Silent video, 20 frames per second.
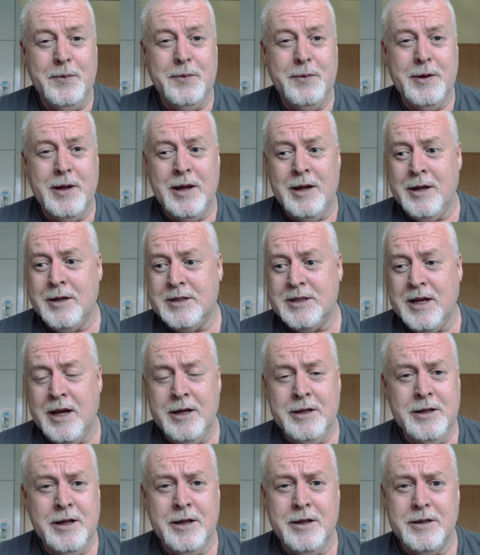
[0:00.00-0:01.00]
They're
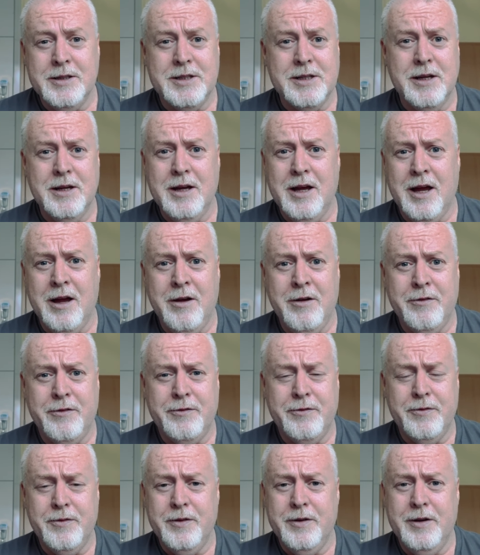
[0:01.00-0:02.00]
saying that I've
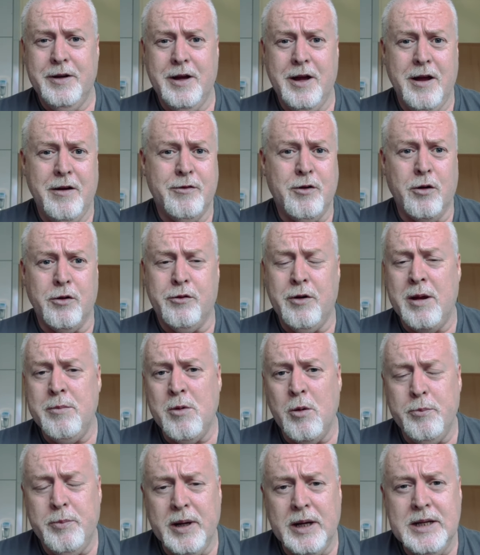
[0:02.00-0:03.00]
got great
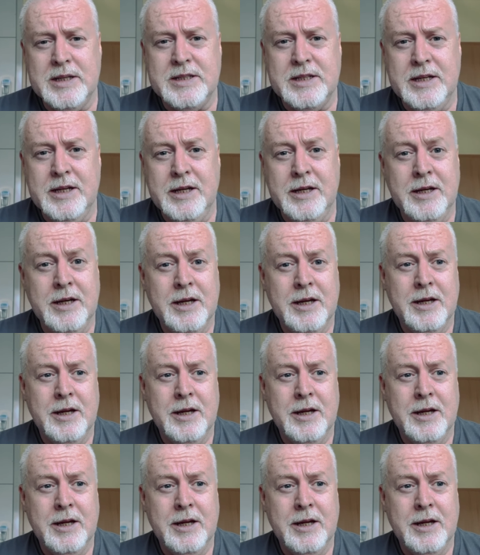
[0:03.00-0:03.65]
mobility,